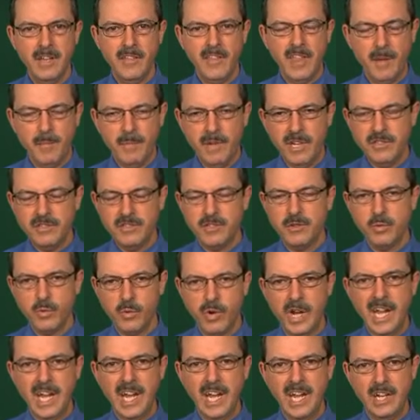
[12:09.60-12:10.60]
That means the
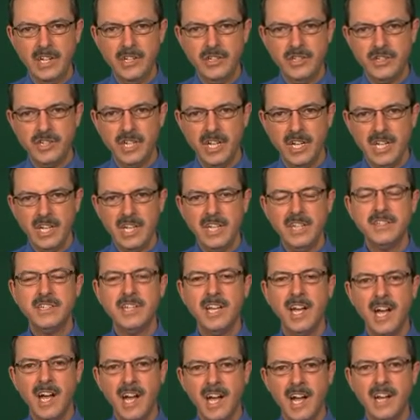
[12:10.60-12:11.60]
range is
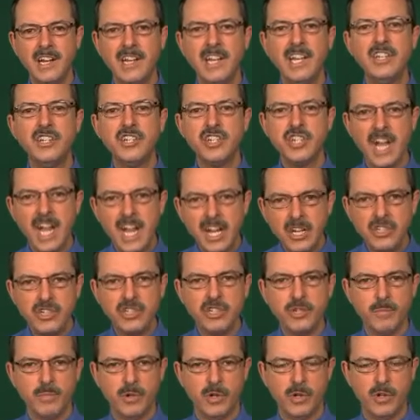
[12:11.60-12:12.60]
highly
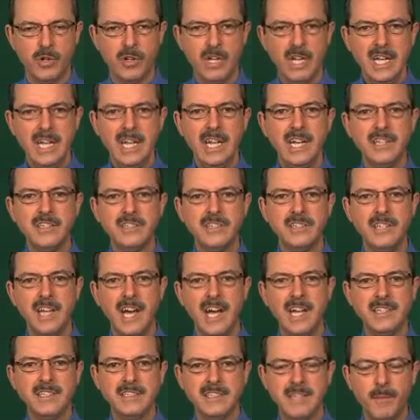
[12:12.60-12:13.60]
changeable. It's
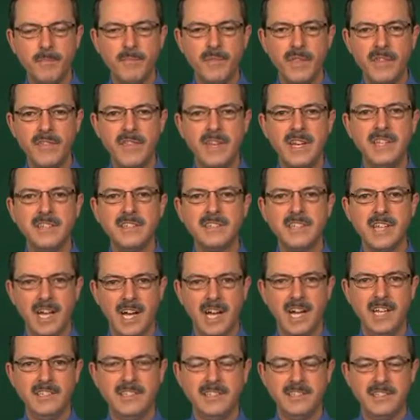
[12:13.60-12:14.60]
not something that is
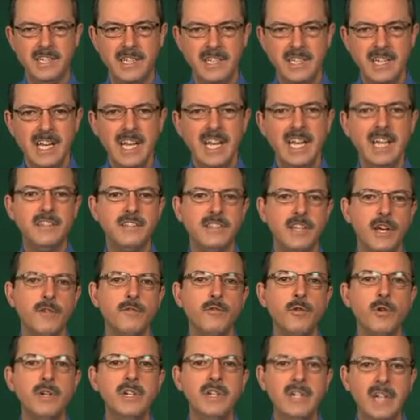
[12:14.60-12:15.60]
constant. It's
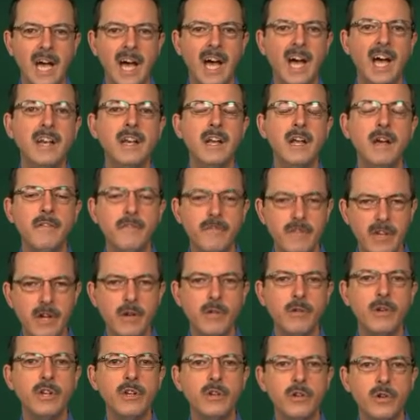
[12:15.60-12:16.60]
therefore not a
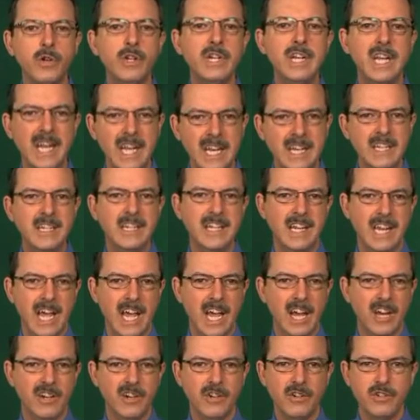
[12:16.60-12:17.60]
very good
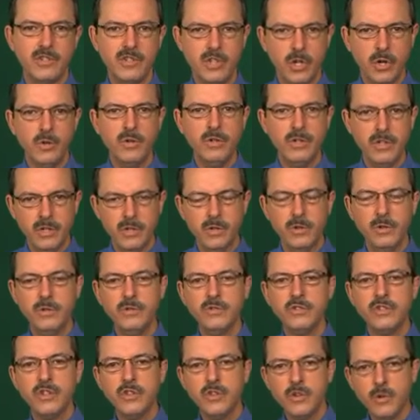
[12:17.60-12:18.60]
indicator. Don't
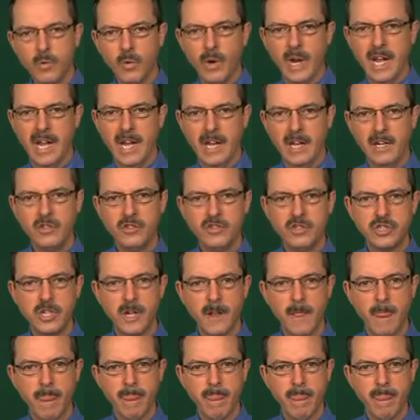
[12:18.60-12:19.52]
use the range.